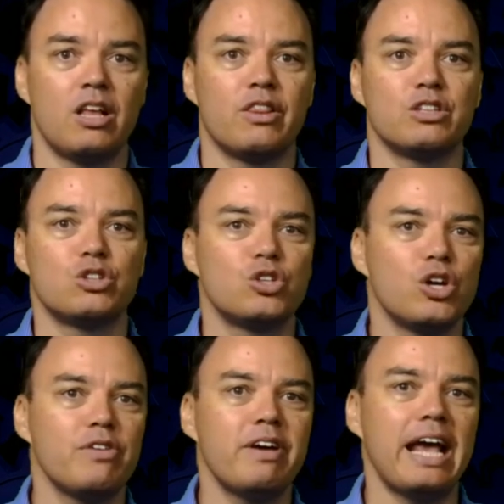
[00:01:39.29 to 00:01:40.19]
The
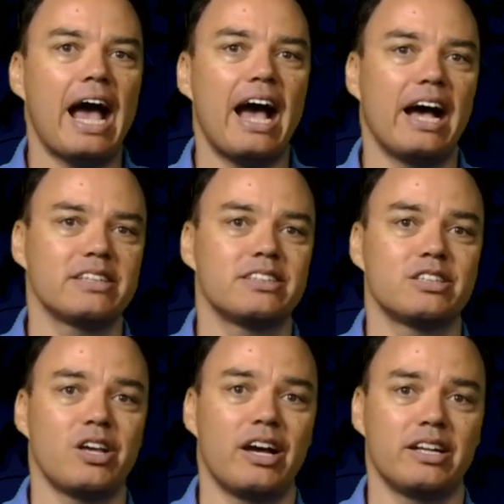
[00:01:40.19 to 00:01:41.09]
survey asked the
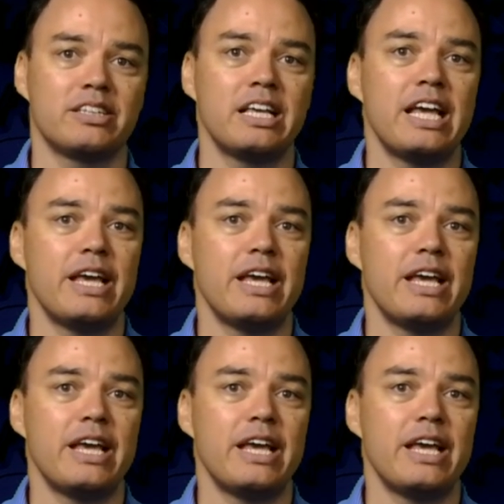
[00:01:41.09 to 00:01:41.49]
scientists